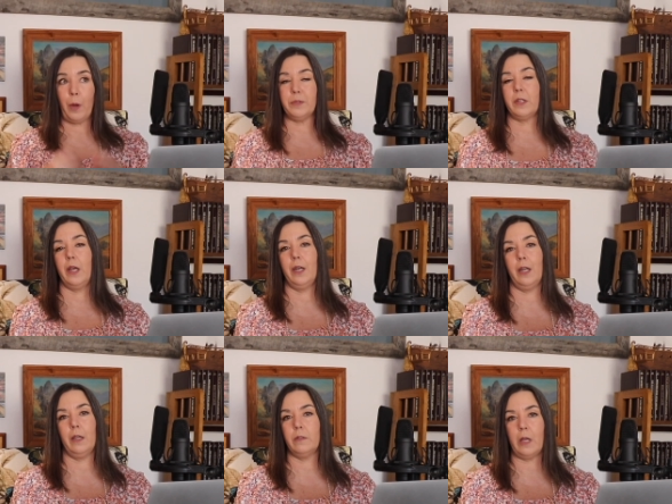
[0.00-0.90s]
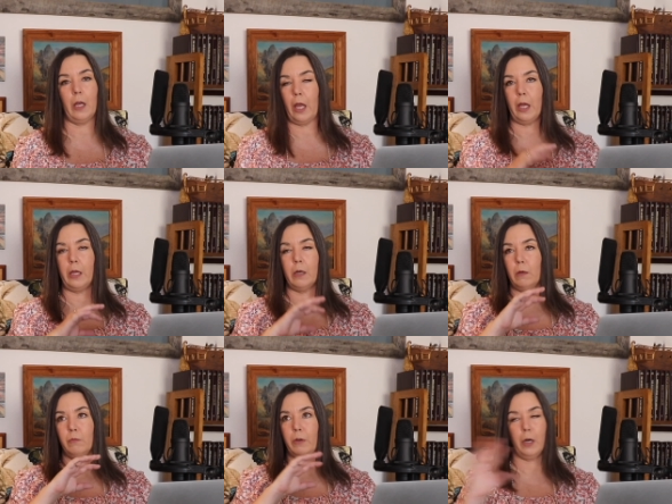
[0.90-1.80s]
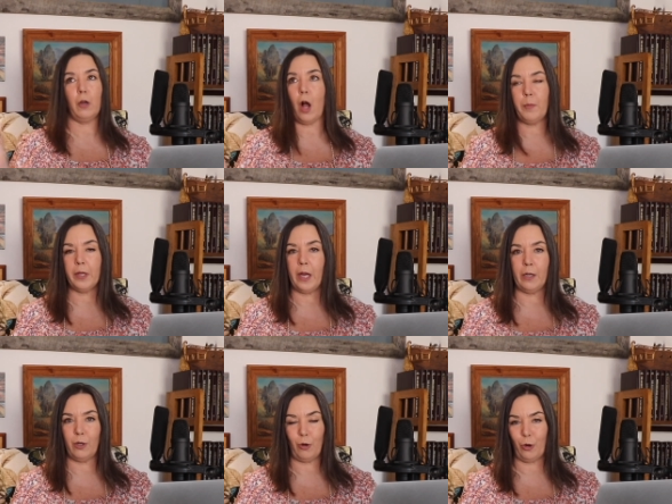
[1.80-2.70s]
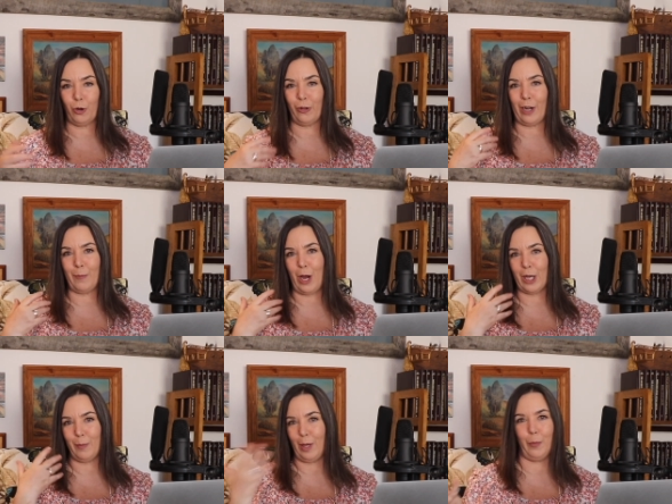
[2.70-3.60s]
website is a very complicated URL that I'm not going to be